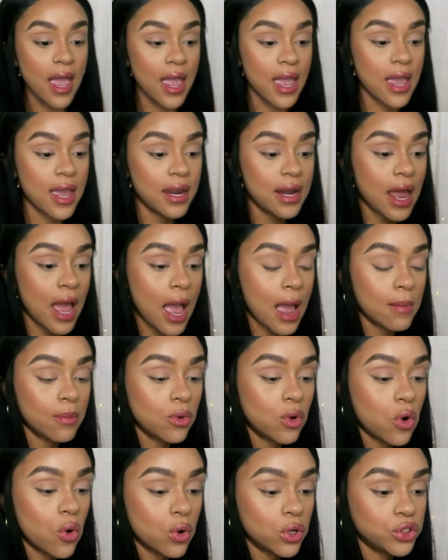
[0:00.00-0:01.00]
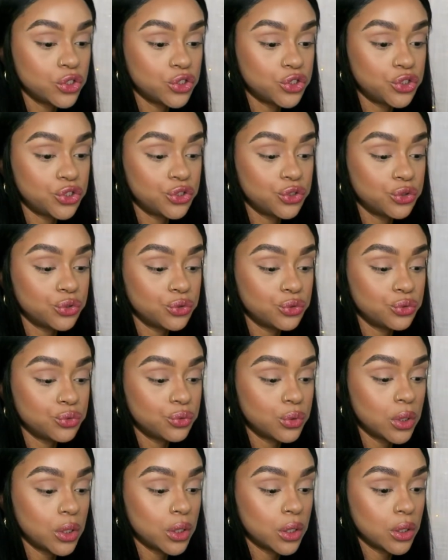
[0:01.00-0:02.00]
And I'm going
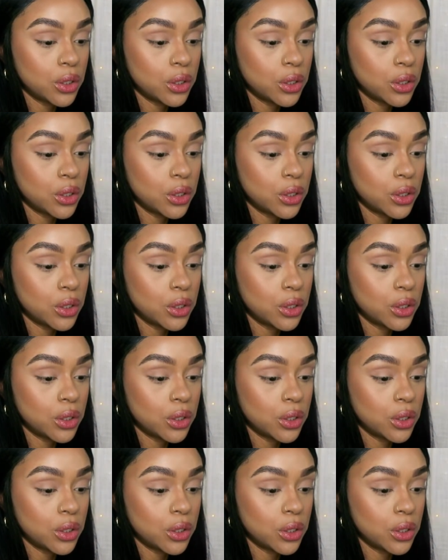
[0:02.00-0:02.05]
to